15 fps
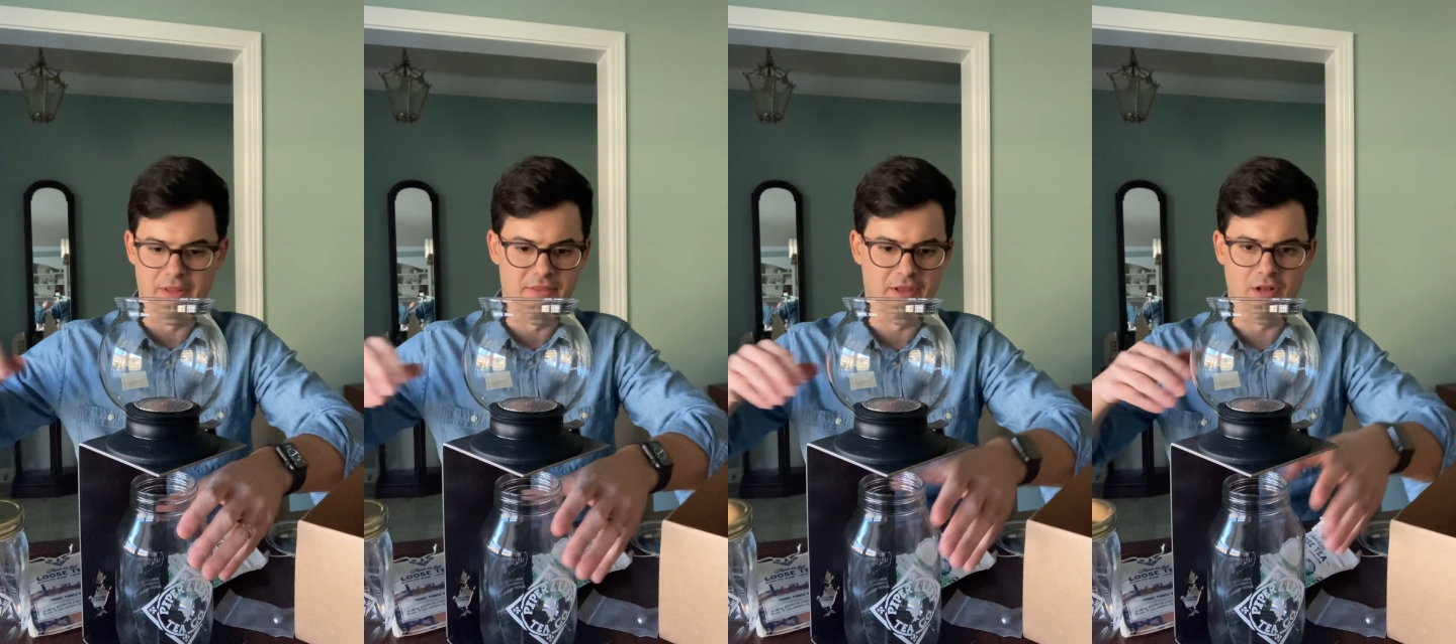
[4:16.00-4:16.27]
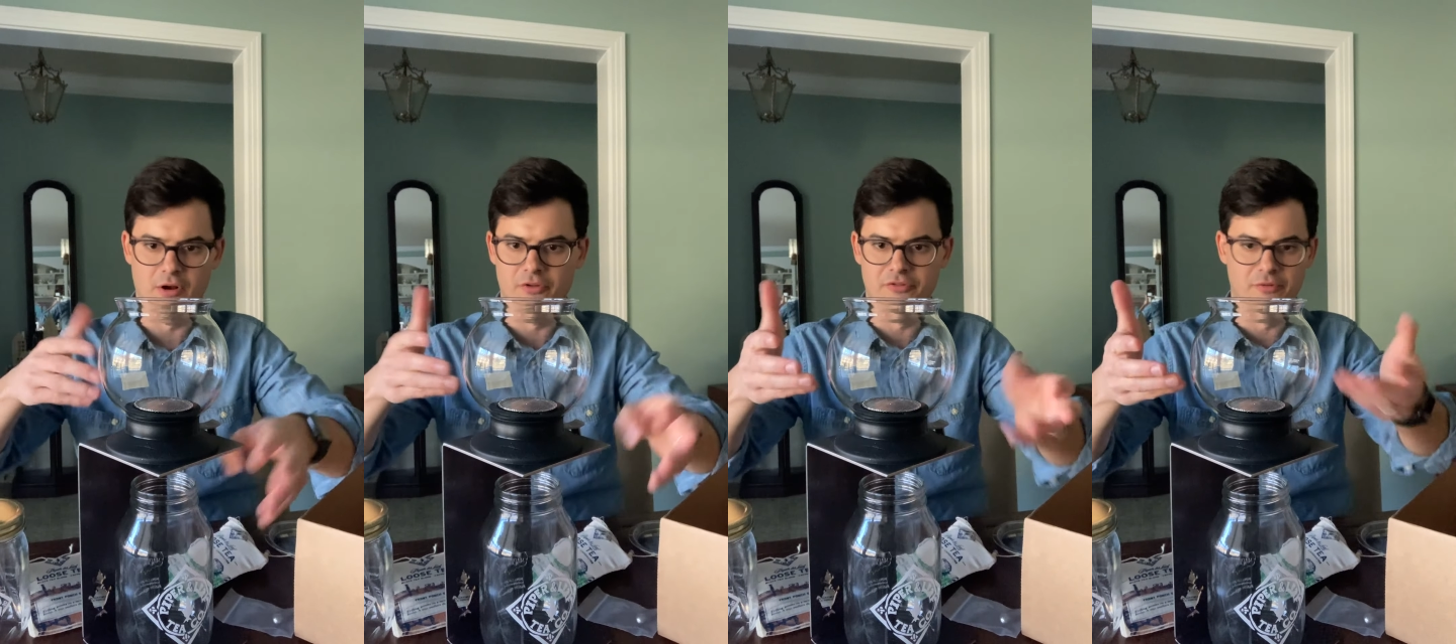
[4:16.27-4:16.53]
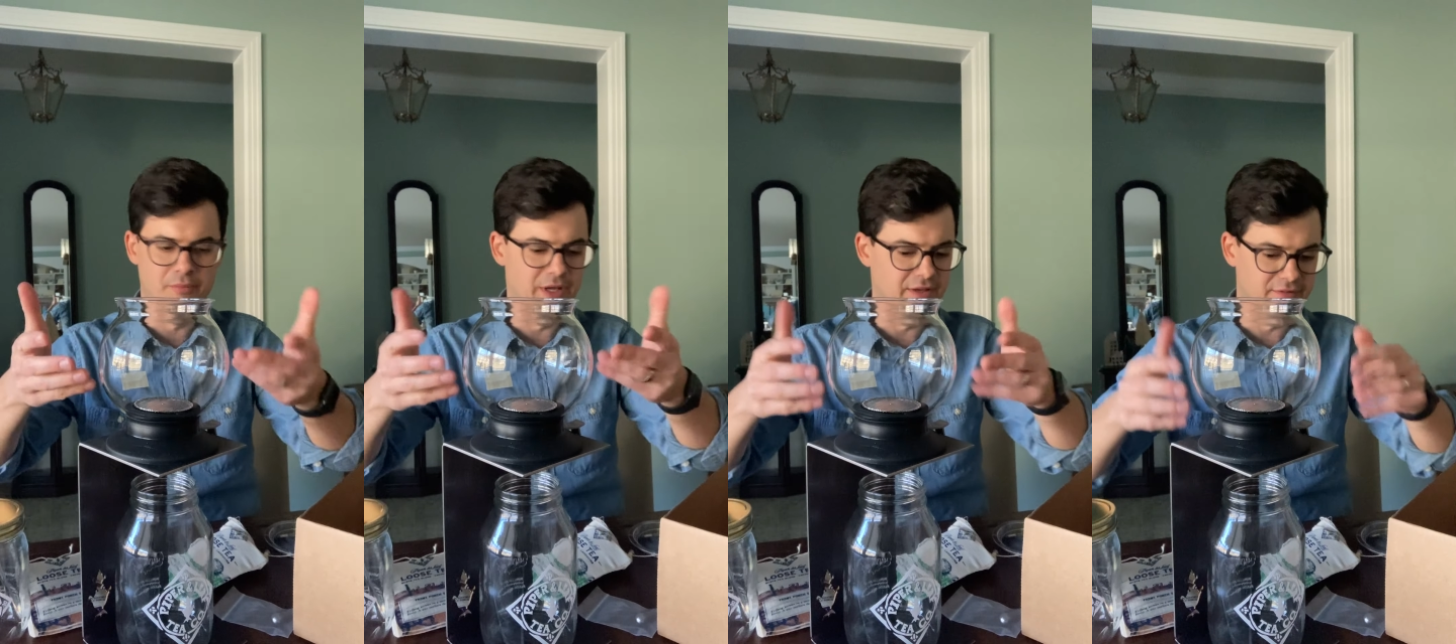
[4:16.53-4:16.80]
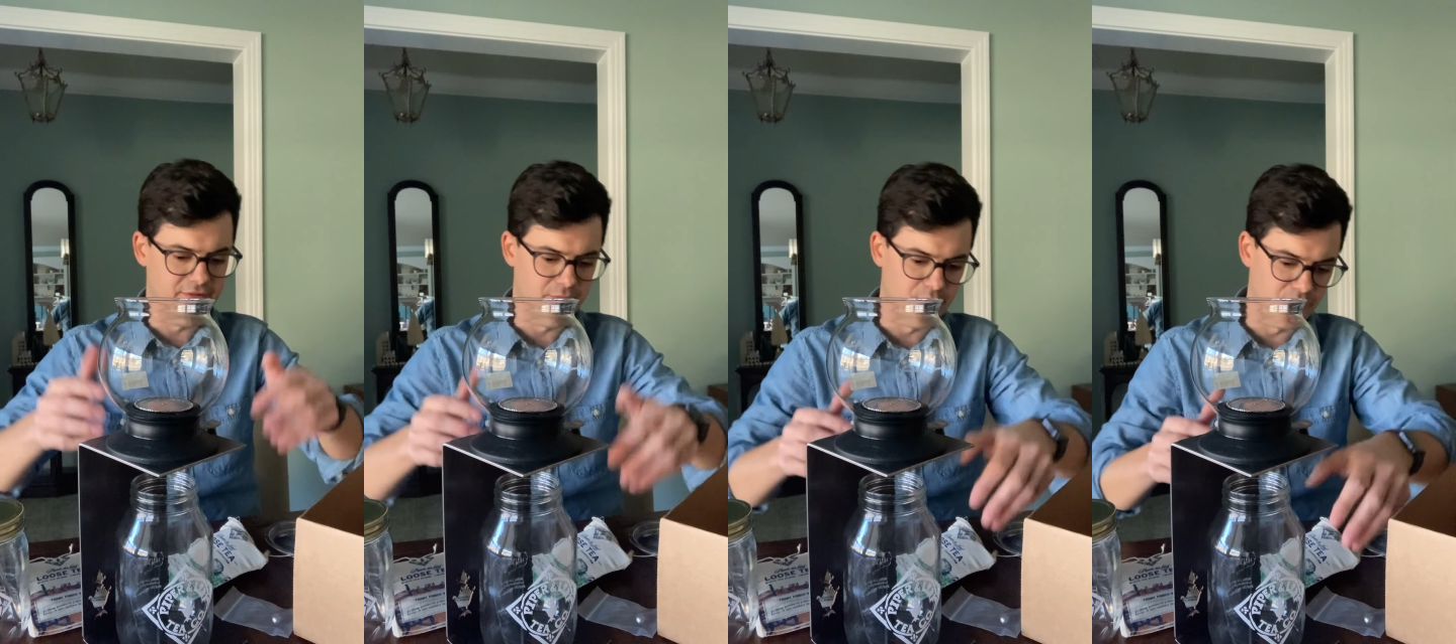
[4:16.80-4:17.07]
think it also makes
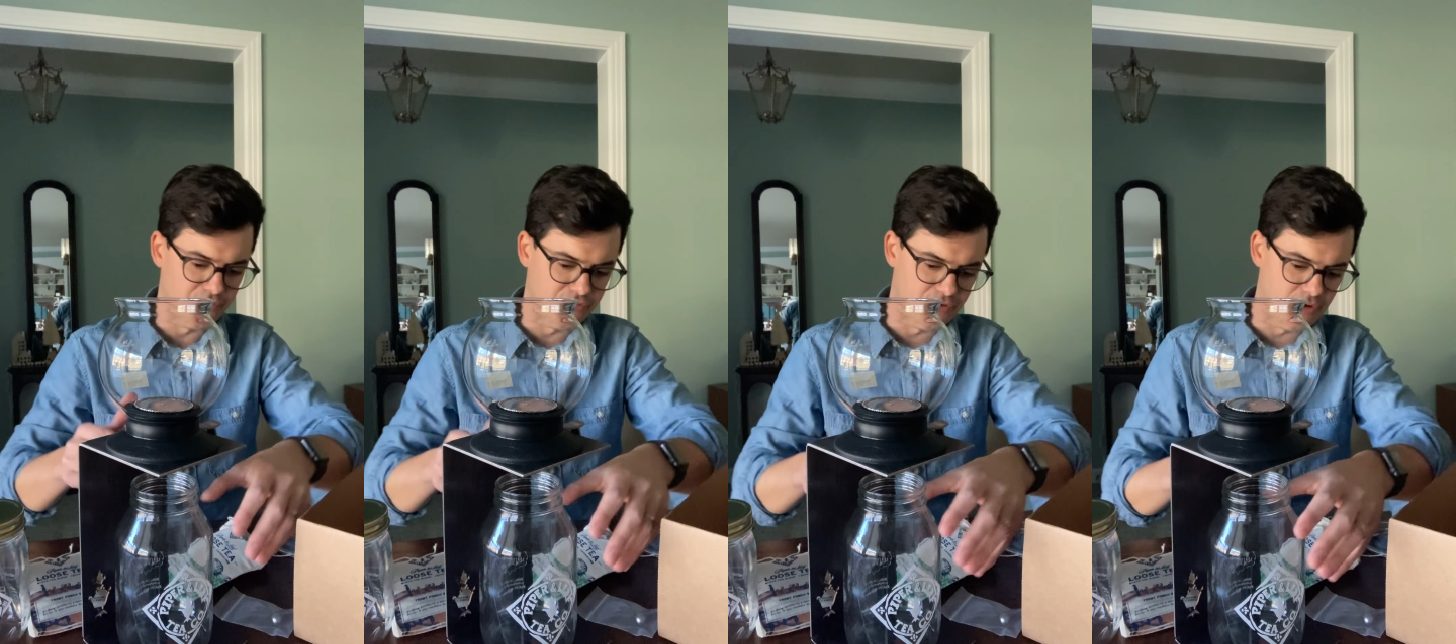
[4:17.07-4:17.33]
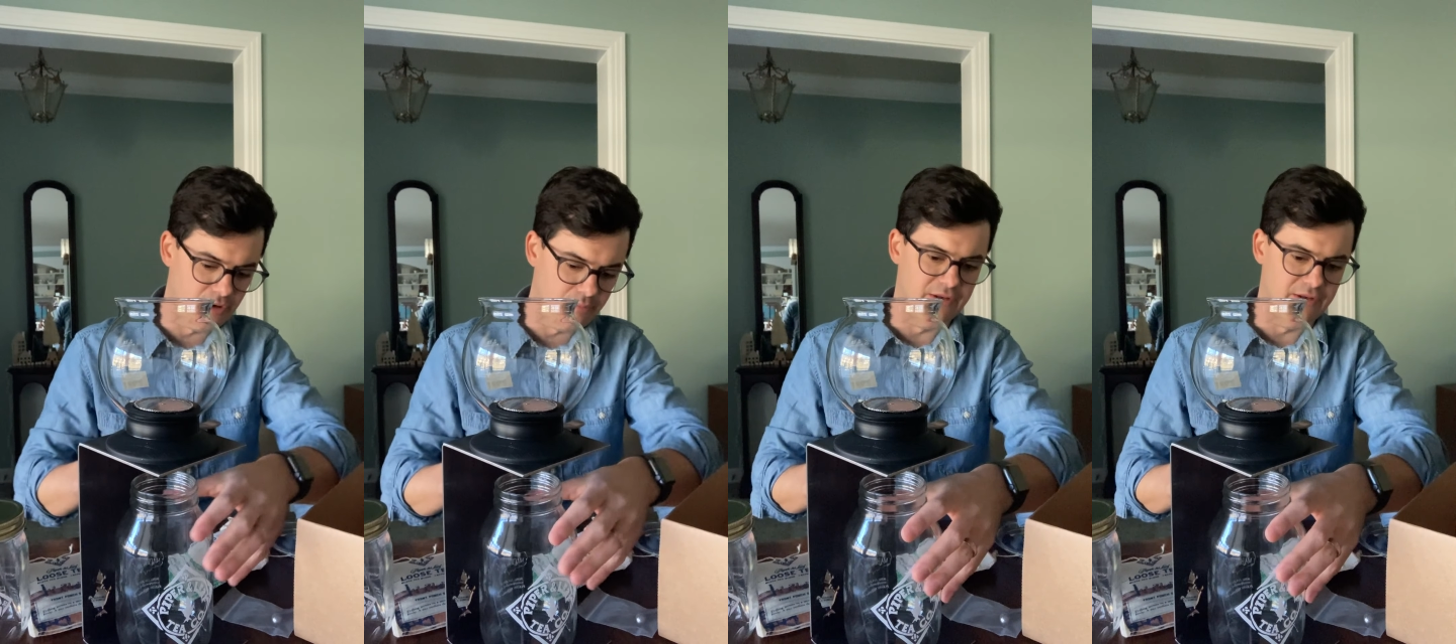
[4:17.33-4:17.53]
simple syrup,